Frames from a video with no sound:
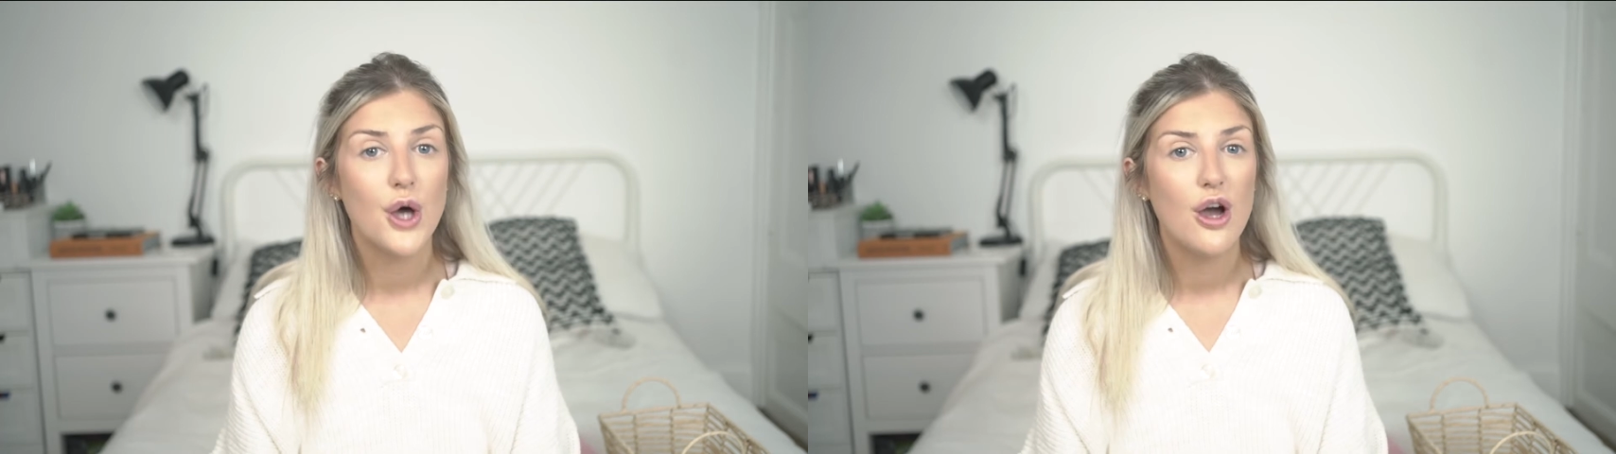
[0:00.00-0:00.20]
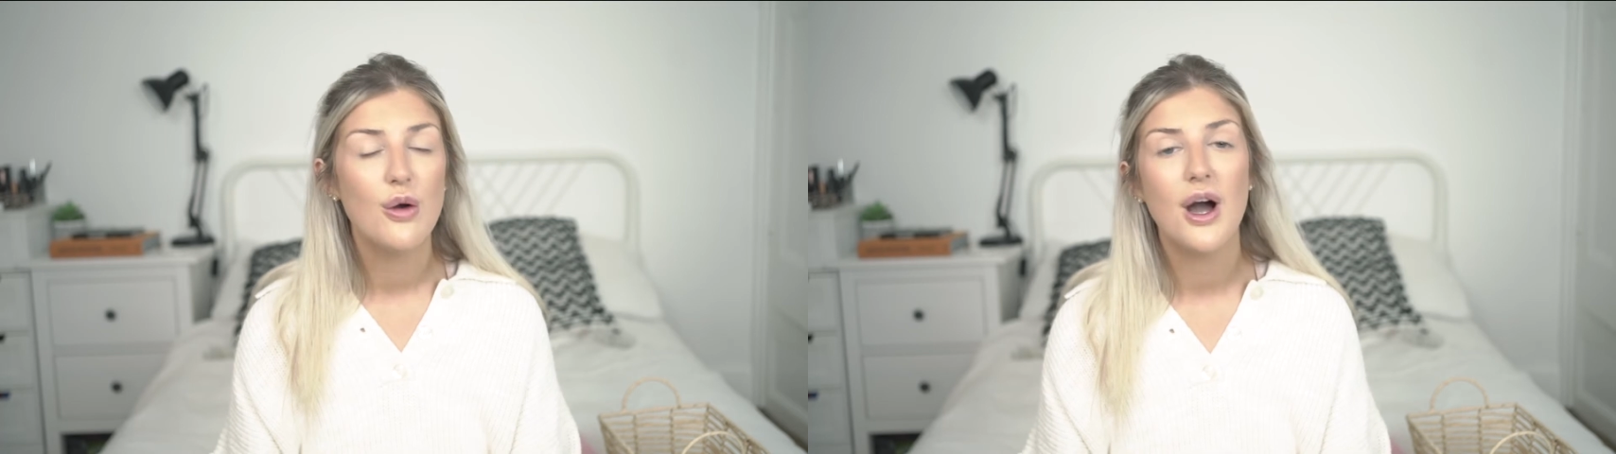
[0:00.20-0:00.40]

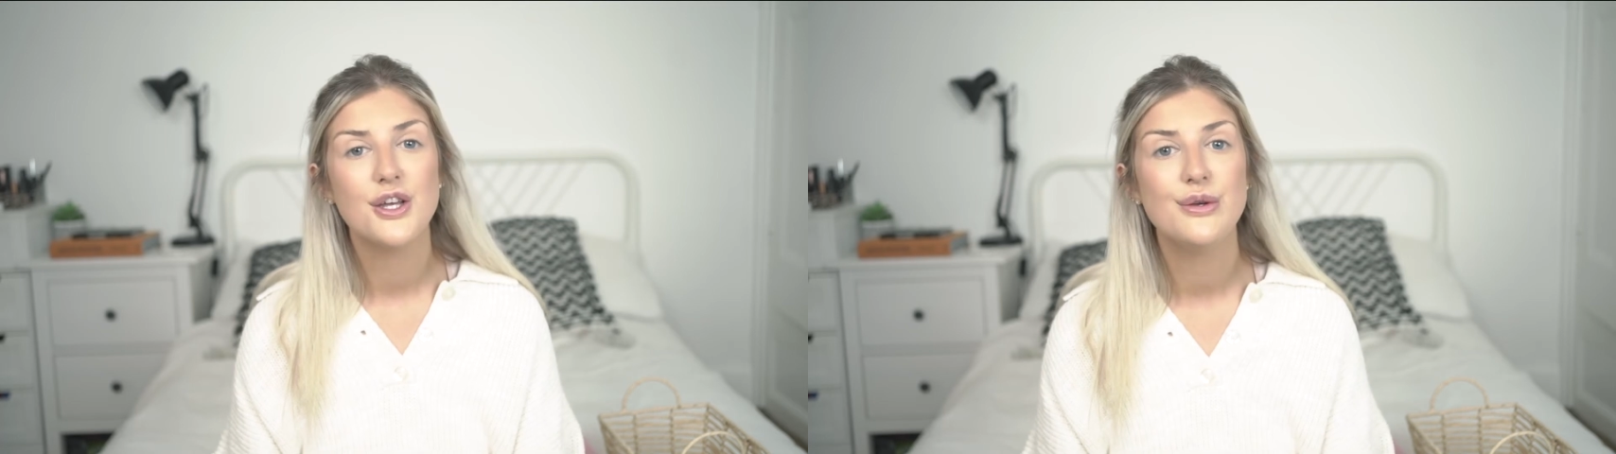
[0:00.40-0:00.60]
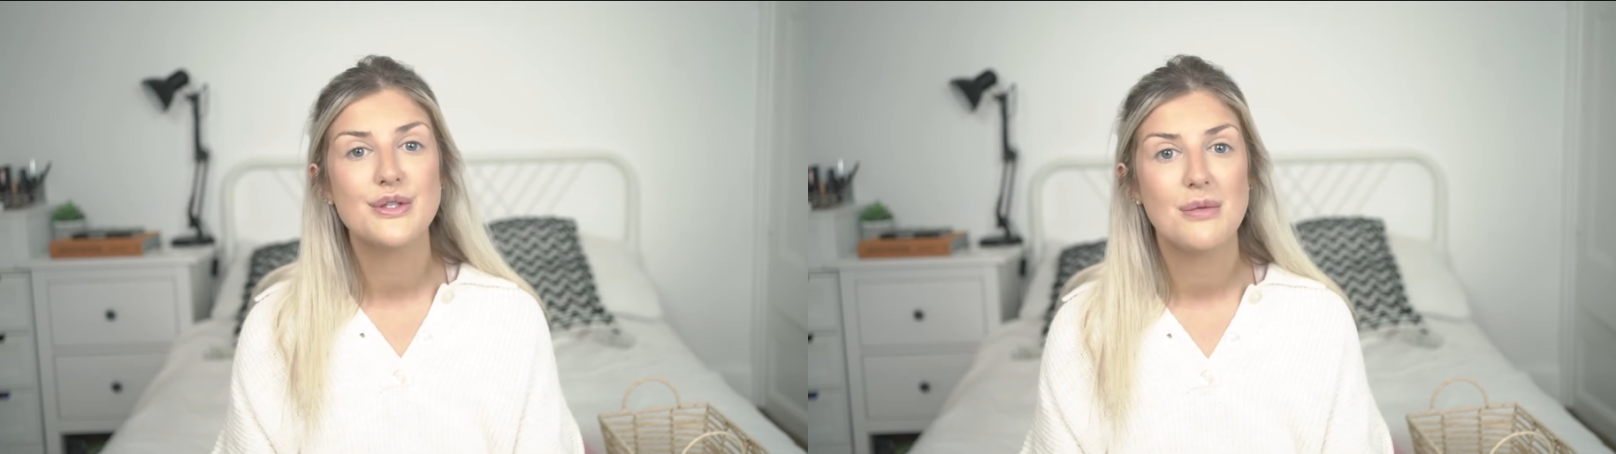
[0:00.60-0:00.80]
I
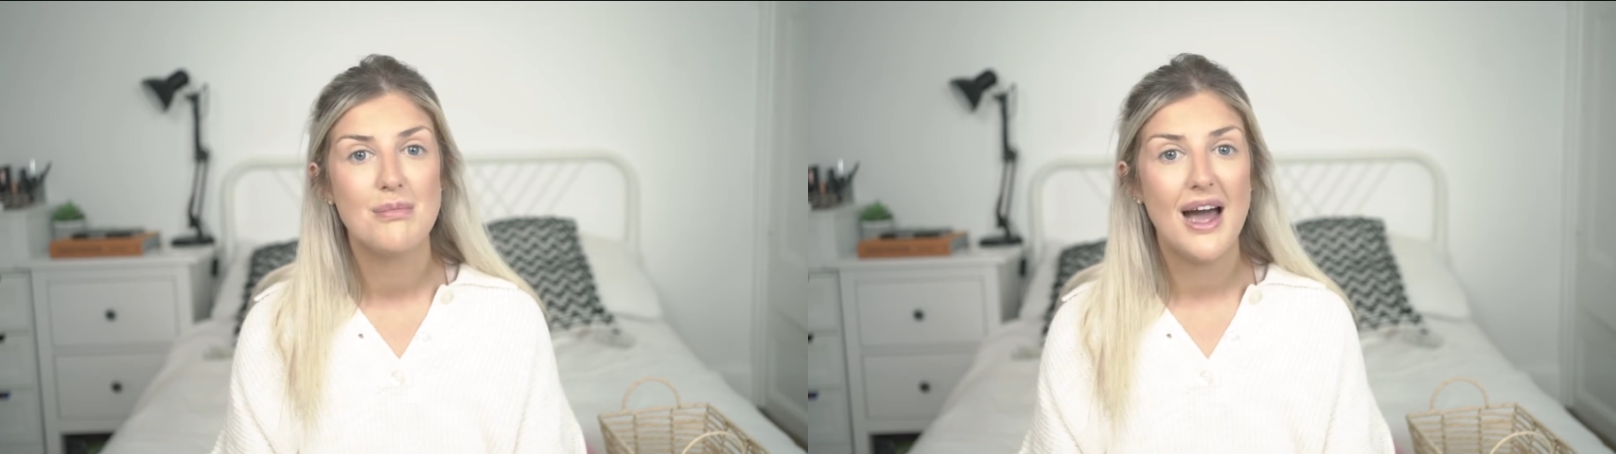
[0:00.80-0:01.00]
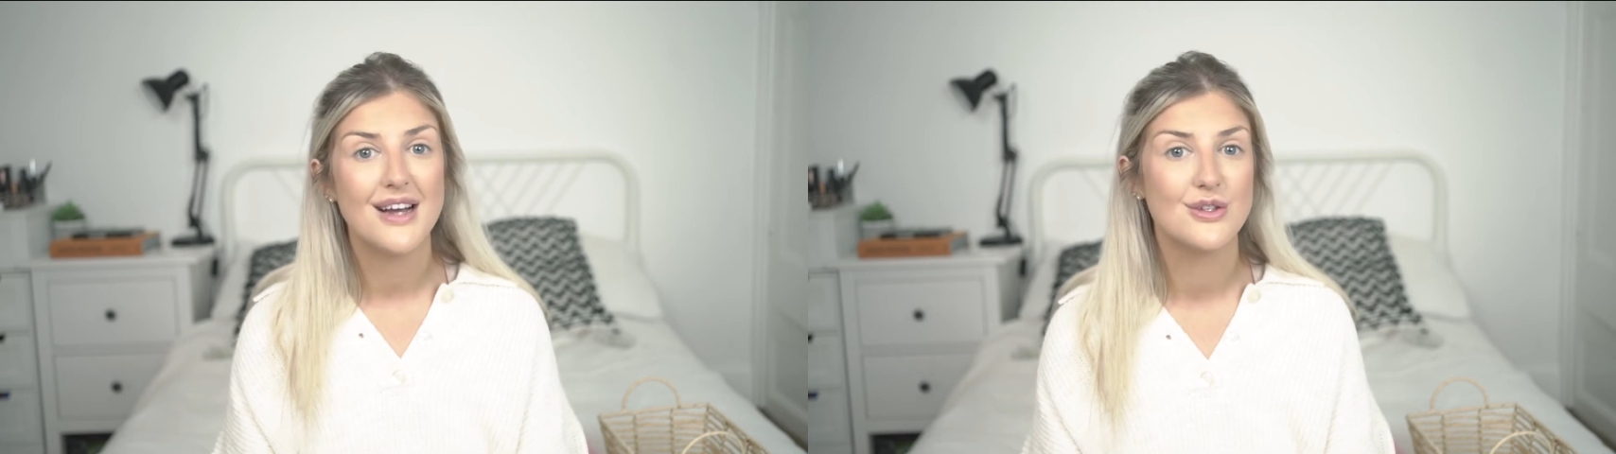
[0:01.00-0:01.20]
use the
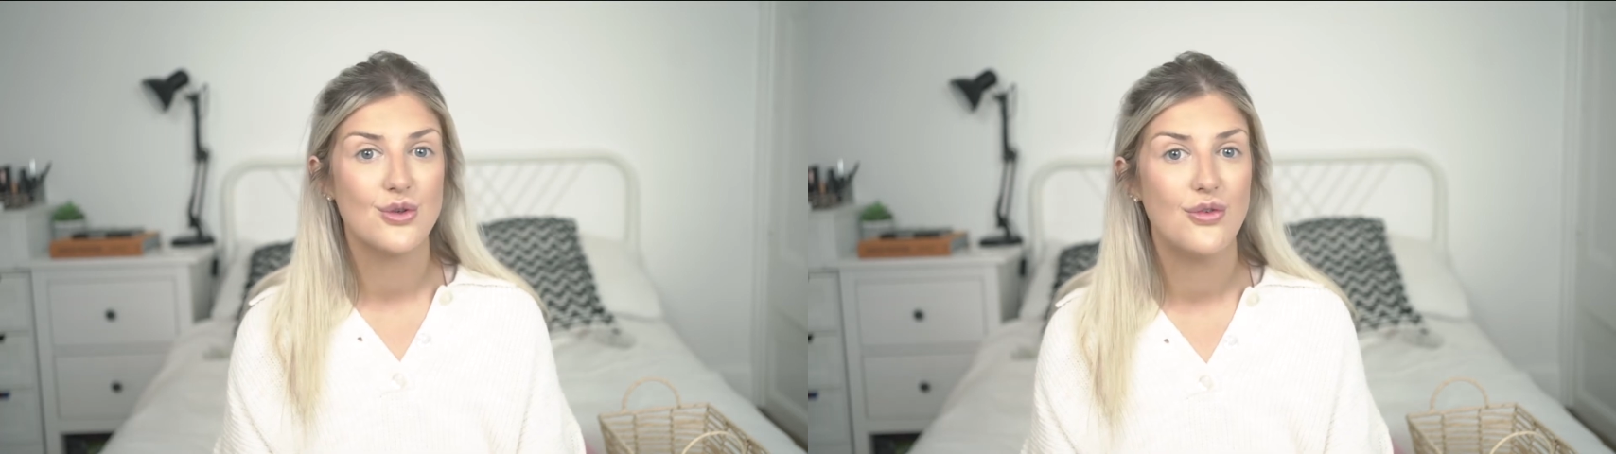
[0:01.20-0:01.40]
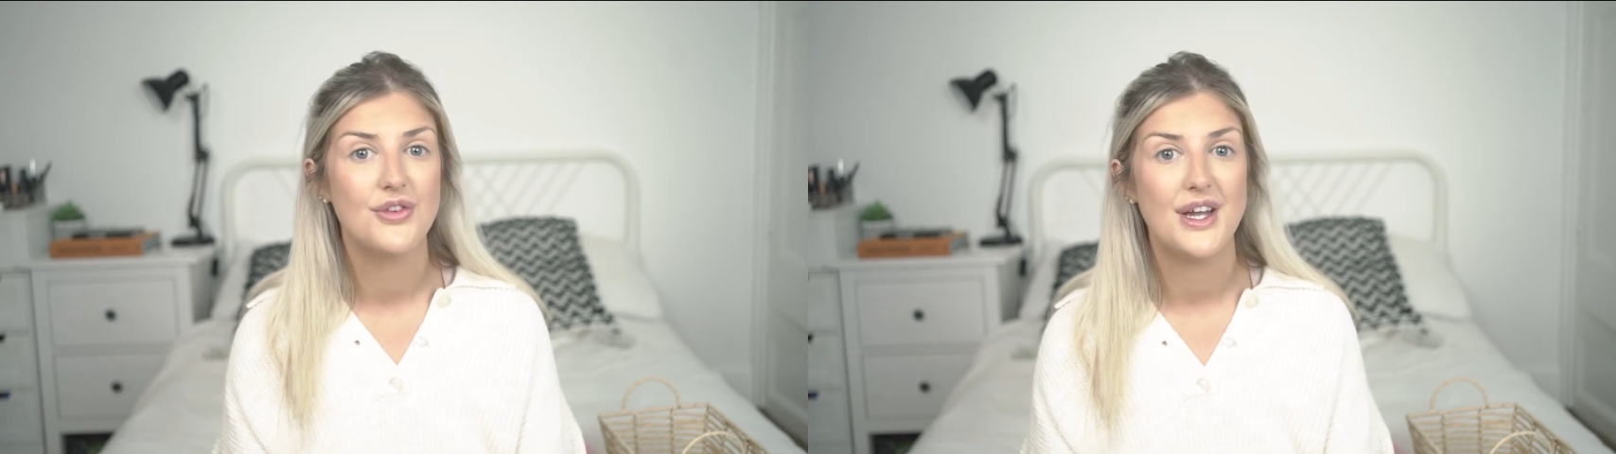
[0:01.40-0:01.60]
MAC Soft